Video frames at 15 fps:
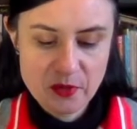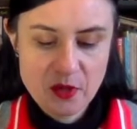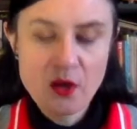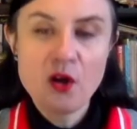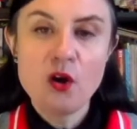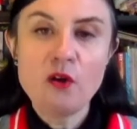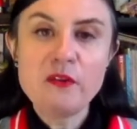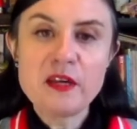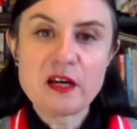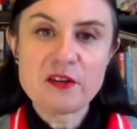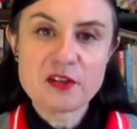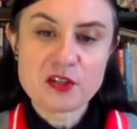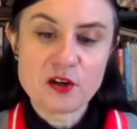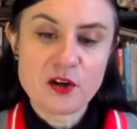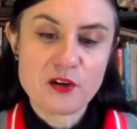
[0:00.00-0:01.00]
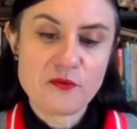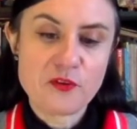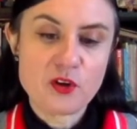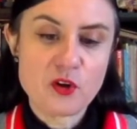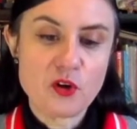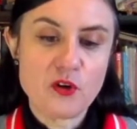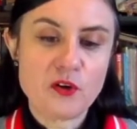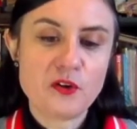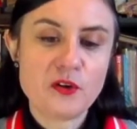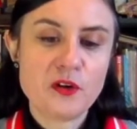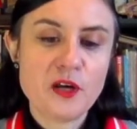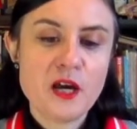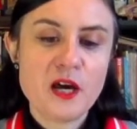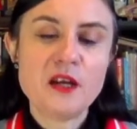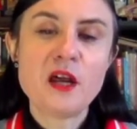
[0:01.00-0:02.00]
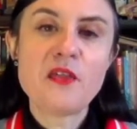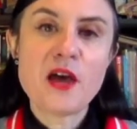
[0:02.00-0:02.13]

On the other side of the curtain, another